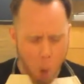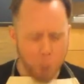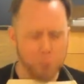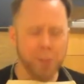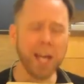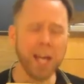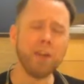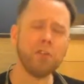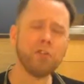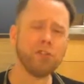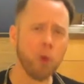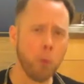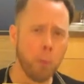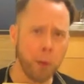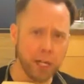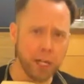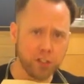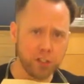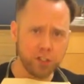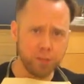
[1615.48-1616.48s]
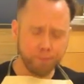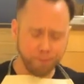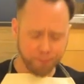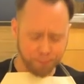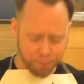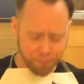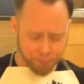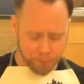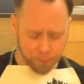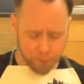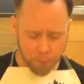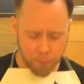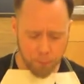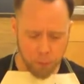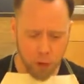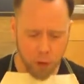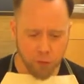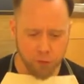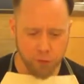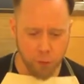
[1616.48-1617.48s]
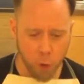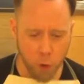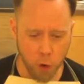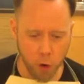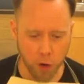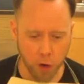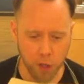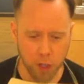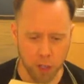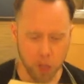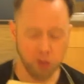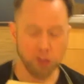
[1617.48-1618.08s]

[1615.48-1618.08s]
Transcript: thank you so much for